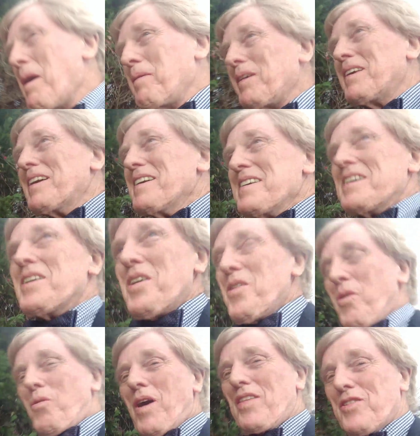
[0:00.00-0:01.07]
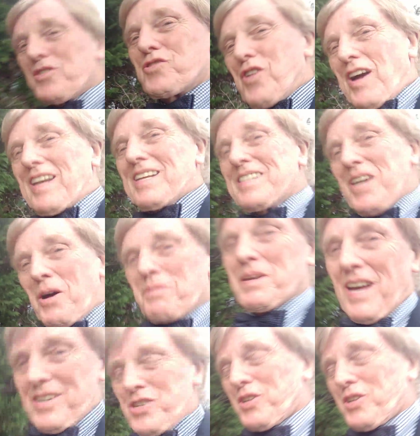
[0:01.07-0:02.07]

Maybe the weather's trying to tell me I